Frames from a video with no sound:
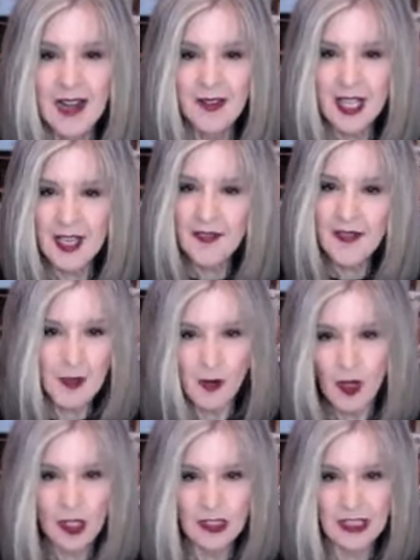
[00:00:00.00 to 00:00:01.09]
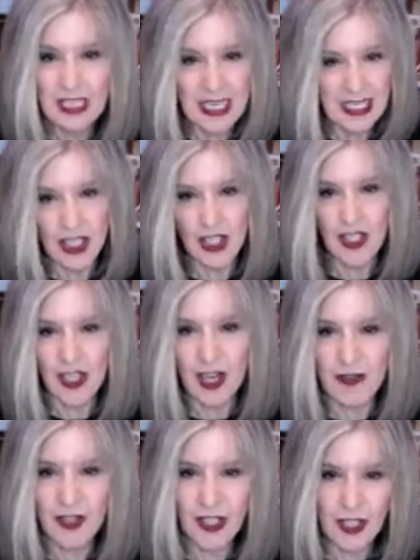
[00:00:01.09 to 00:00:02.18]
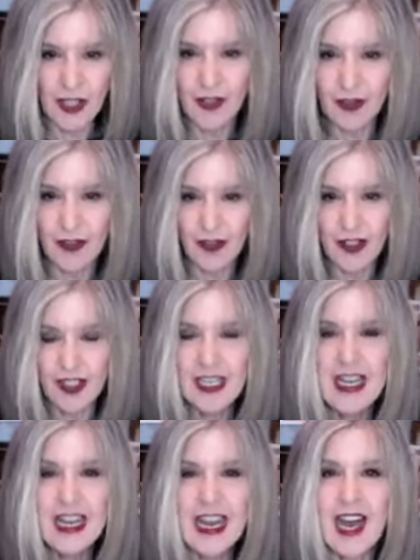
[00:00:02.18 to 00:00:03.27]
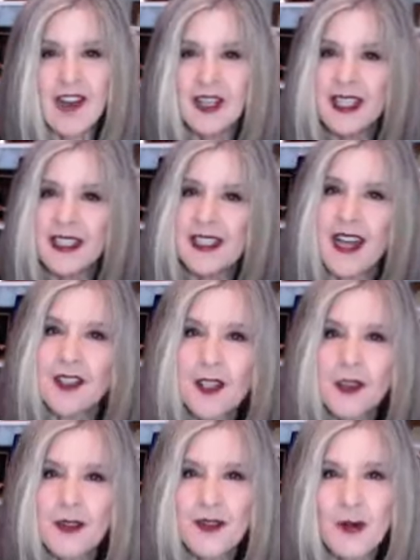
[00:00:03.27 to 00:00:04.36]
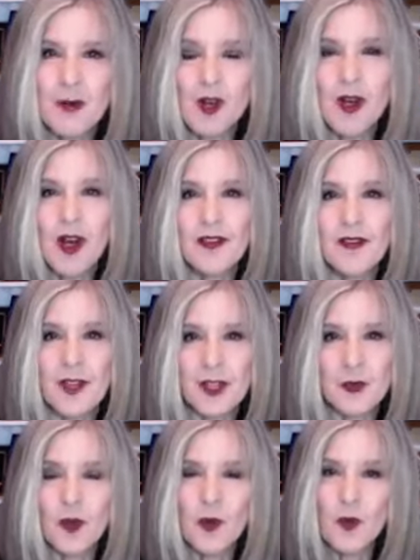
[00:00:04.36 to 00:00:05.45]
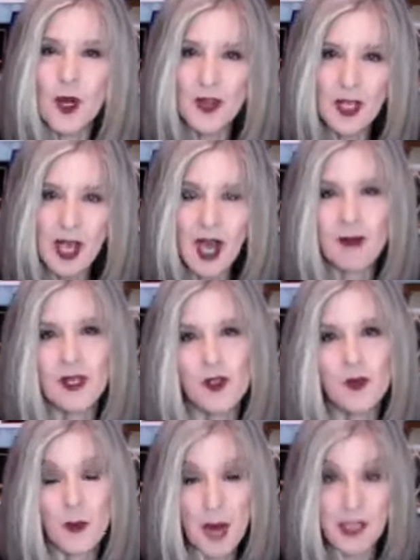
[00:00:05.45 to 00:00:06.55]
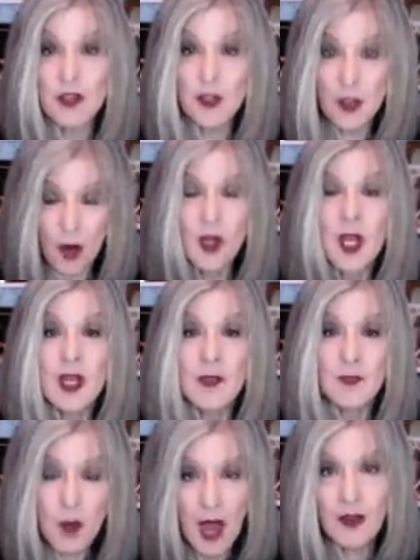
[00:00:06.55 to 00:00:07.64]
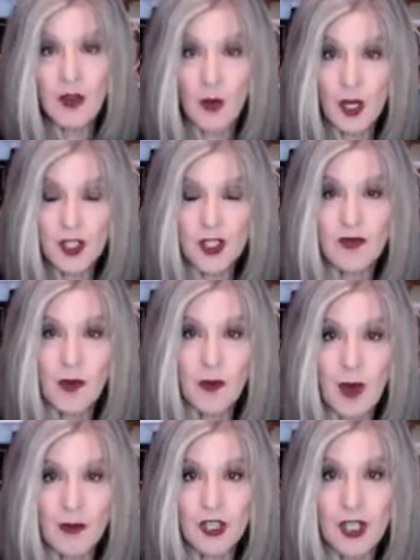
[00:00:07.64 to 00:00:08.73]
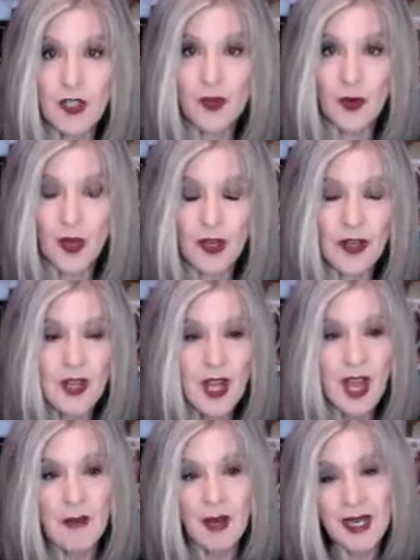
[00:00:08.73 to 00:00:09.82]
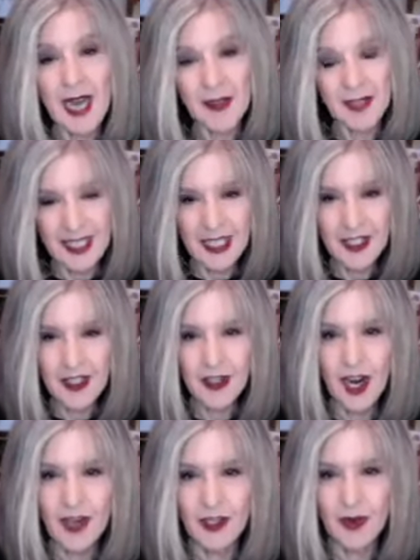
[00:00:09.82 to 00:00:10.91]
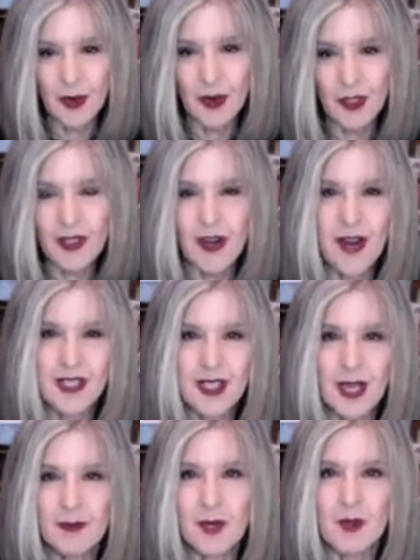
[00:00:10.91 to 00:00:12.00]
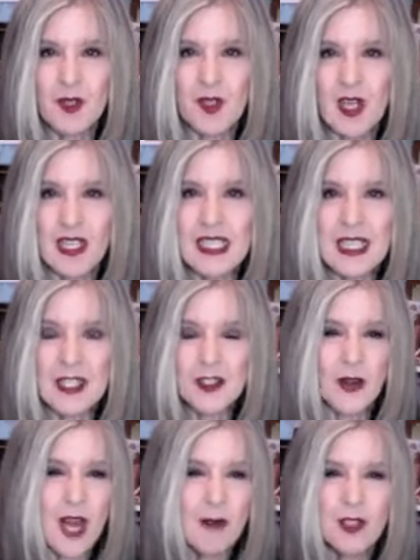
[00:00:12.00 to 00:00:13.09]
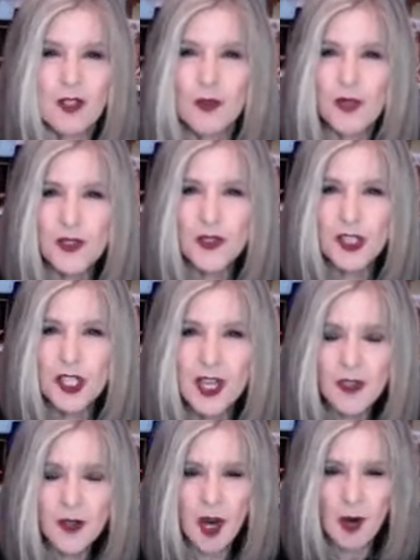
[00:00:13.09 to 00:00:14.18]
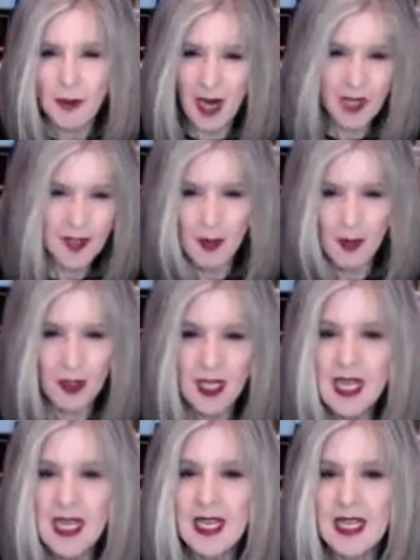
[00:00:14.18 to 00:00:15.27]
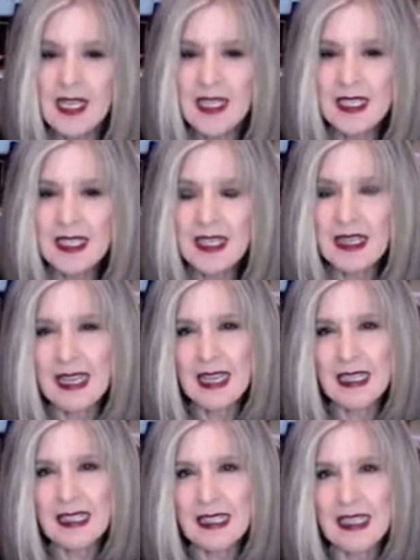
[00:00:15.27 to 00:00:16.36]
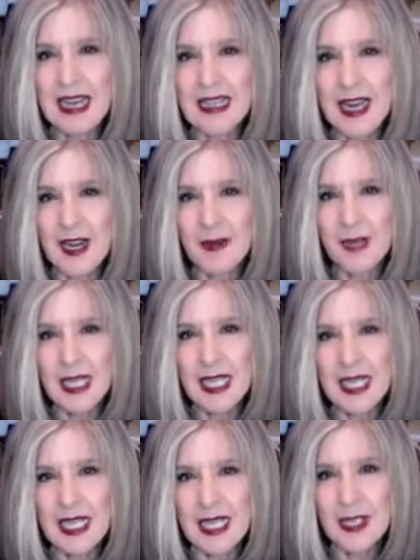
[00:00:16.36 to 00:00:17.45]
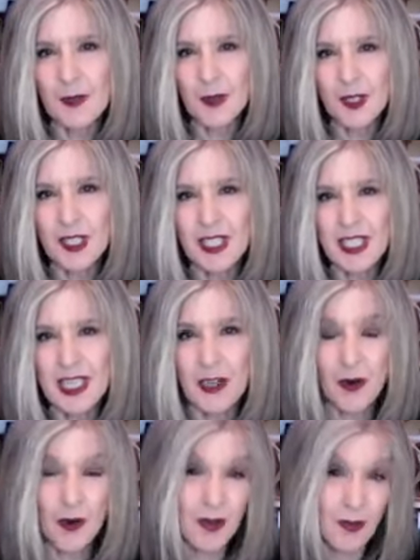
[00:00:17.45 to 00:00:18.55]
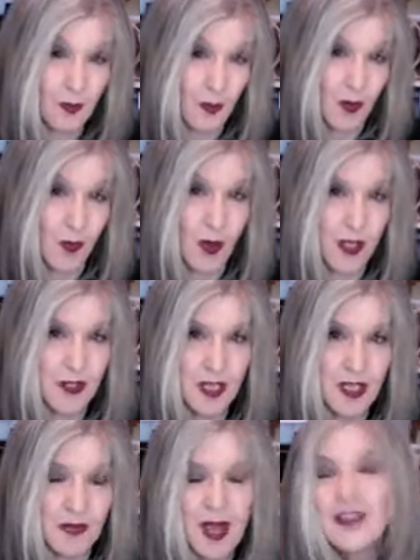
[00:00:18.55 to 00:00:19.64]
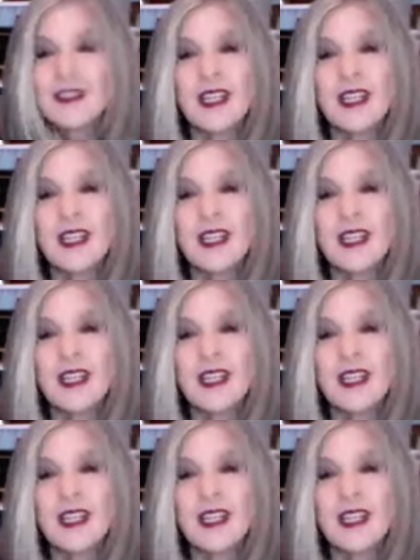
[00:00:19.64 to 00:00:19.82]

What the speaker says: The ephemeral nature of the universe. It is not so ephemeral on Facebook, where the comments remain. So if you have a question for Robert J. Sawyer about how he thinks or how he works or how he comes up with his ideas or how much research he does or how possible it is the things that he is predicting or wondering about,